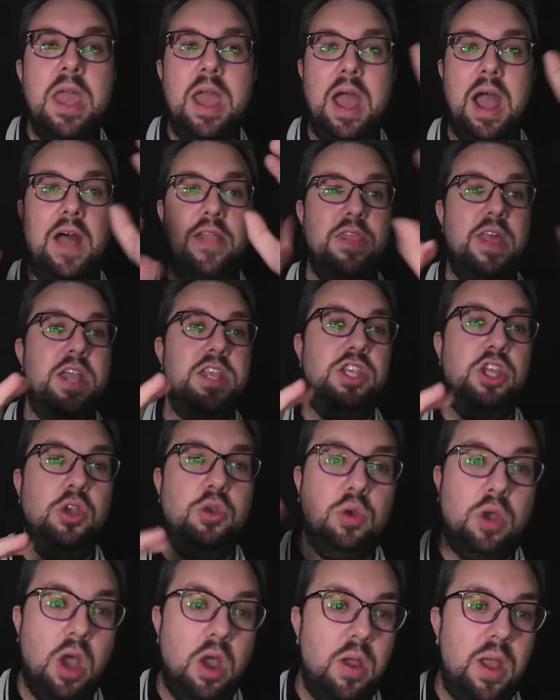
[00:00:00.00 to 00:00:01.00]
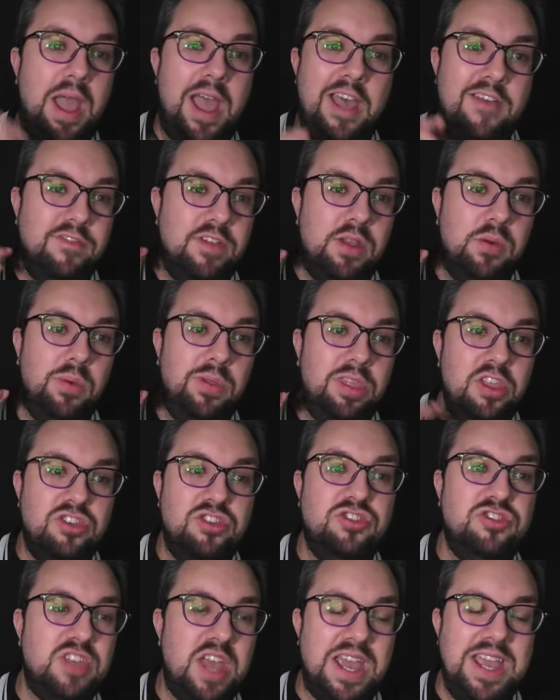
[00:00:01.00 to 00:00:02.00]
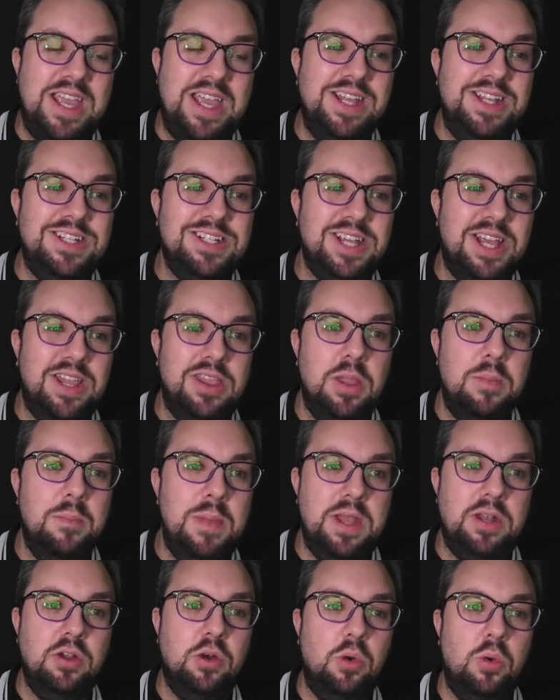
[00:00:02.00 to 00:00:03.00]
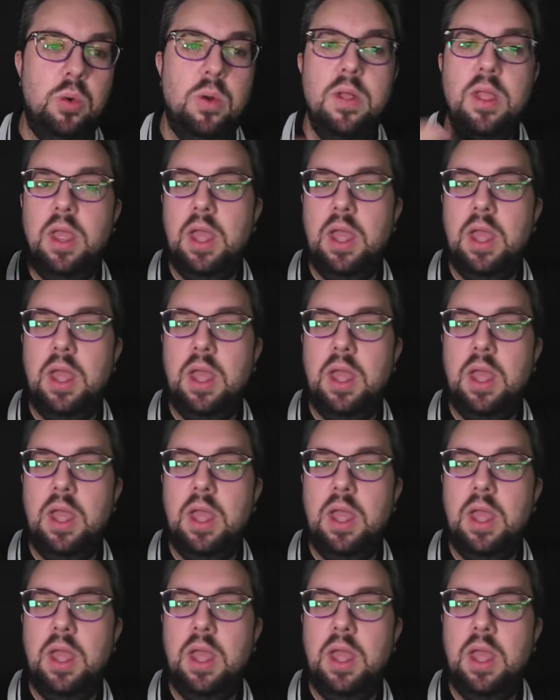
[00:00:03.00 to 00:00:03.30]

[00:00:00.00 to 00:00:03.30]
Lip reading: And then you go heavy with the Sage in the middle,